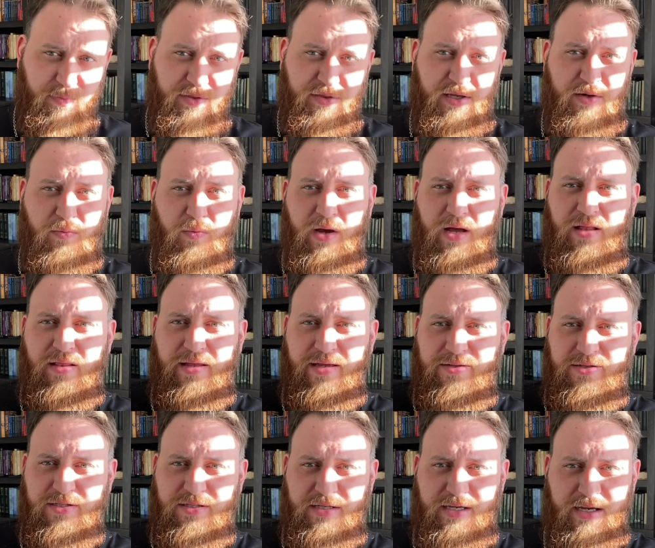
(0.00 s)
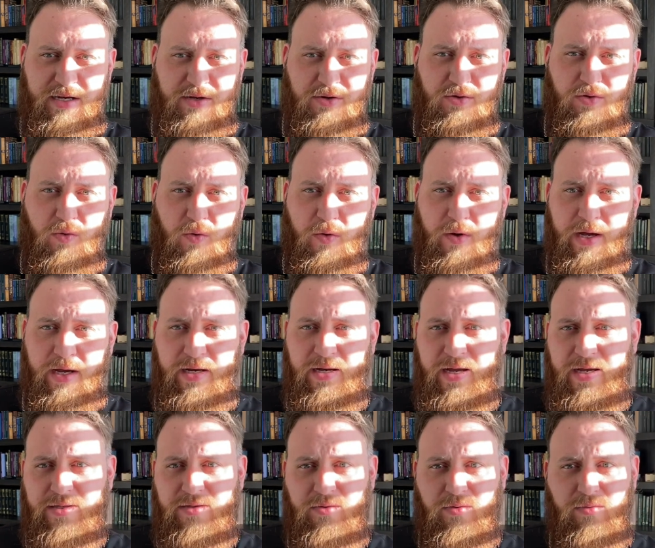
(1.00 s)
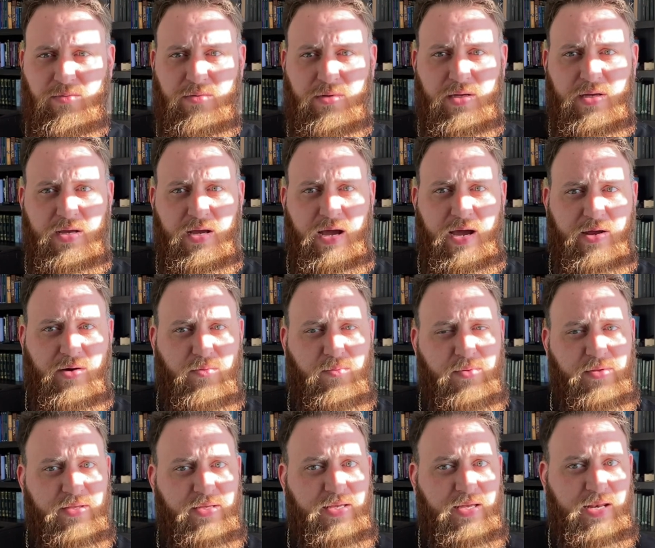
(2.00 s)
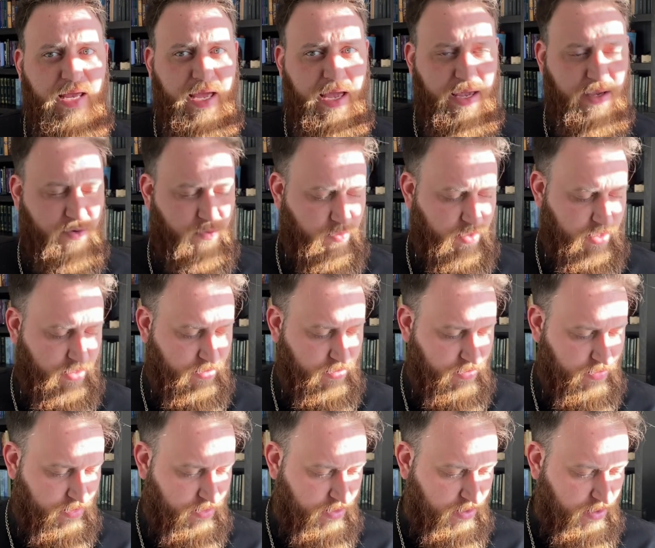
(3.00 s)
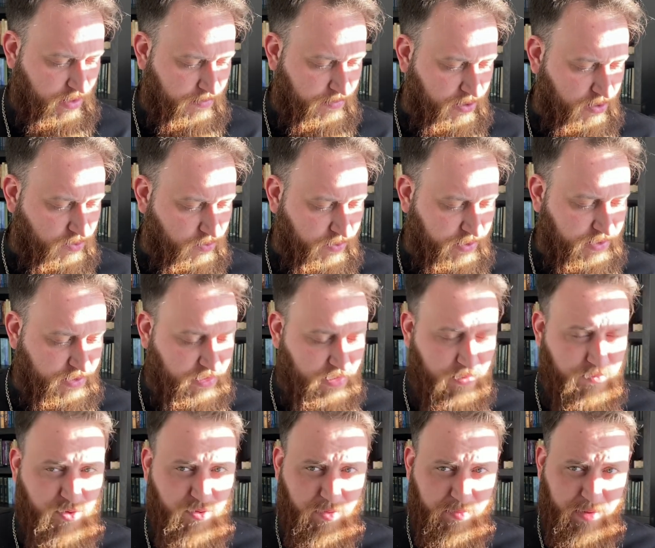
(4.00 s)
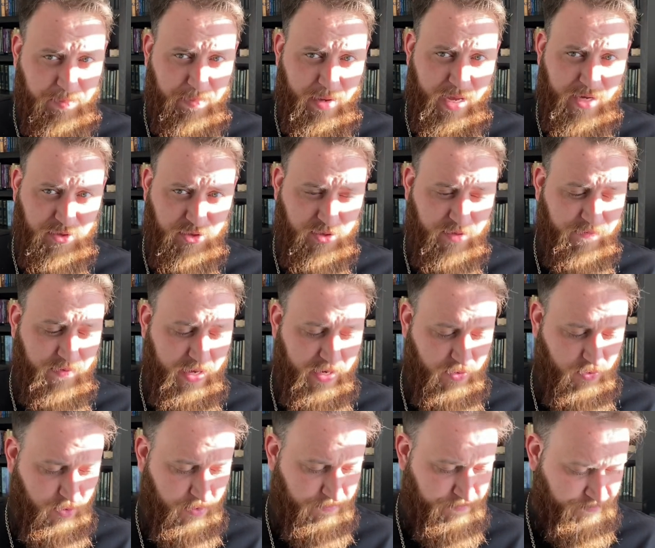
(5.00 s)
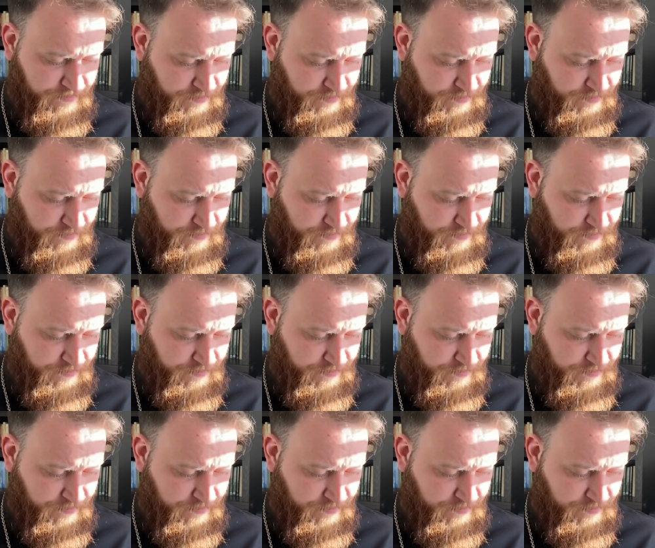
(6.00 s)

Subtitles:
we think, well, I just get annoyed. I don't really get angry. But annoyance comes from the passion of anger.